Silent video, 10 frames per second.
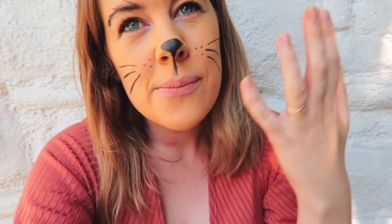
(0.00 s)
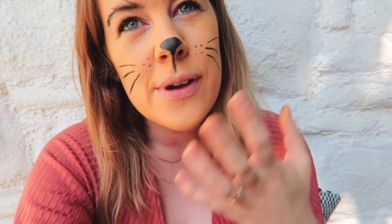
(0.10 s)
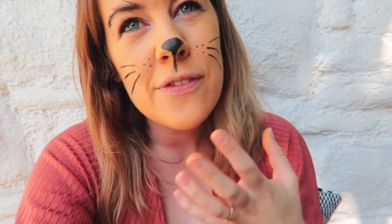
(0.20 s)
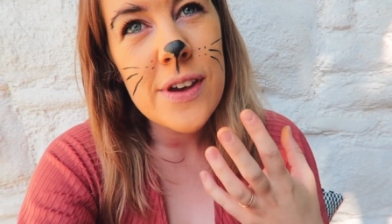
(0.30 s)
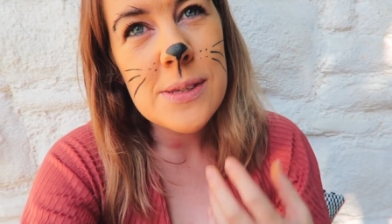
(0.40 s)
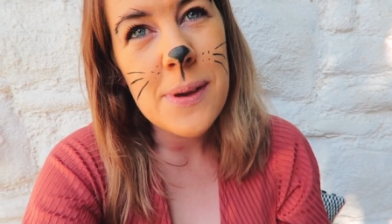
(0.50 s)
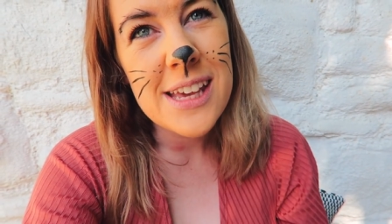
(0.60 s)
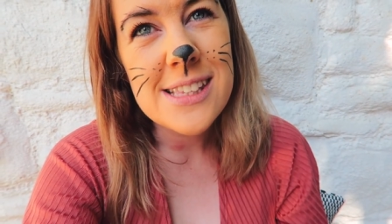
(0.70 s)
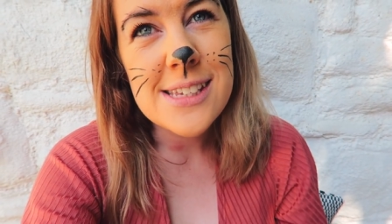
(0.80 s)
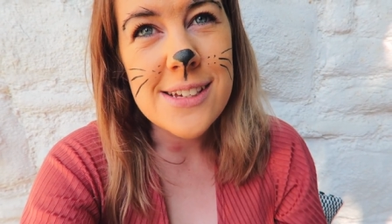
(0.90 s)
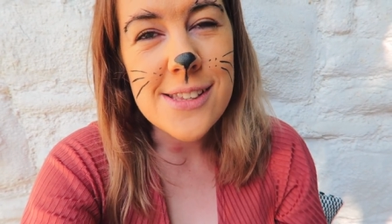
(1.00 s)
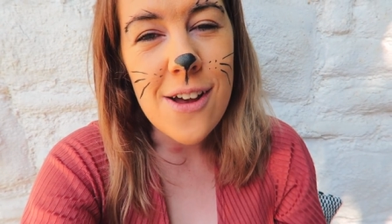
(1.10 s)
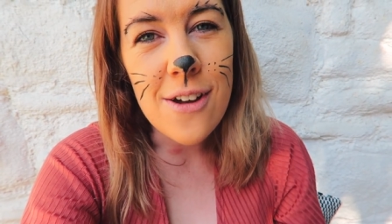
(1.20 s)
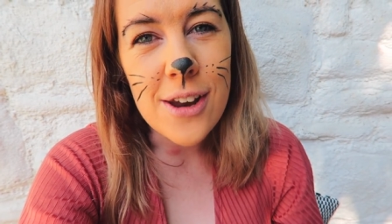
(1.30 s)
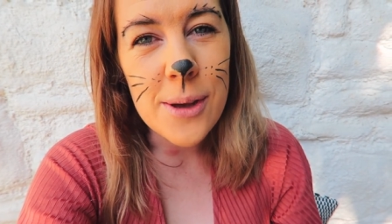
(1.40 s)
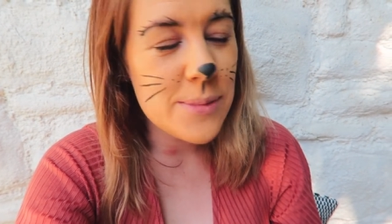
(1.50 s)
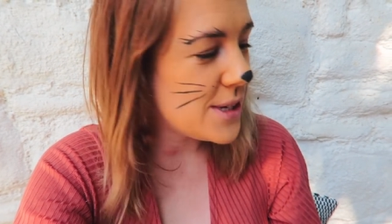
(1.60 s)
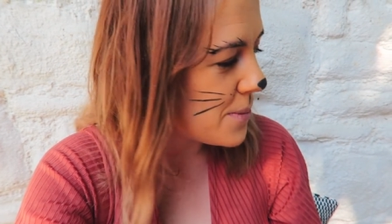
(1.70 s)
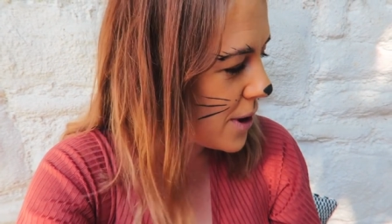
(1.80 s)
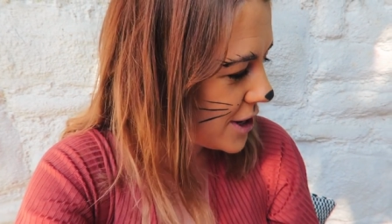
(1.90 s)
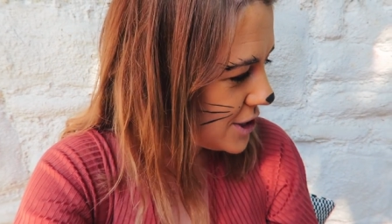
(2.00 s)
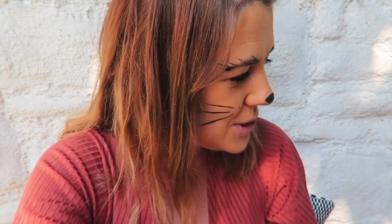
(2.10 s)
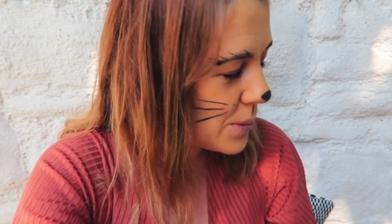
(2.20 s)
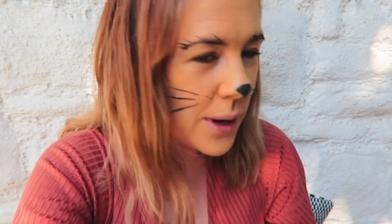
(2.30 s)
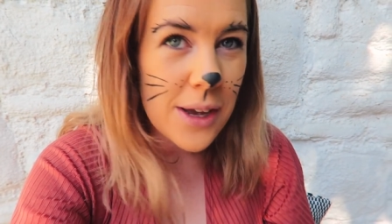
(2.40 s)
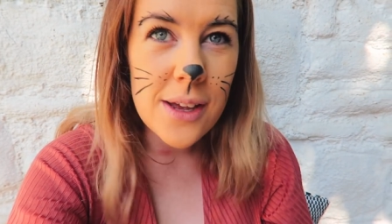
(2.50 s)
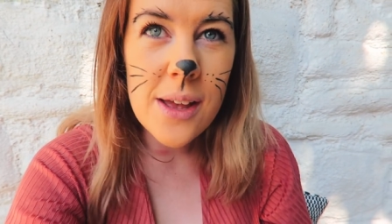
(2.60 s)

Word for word: my face painting skills aren't up to much but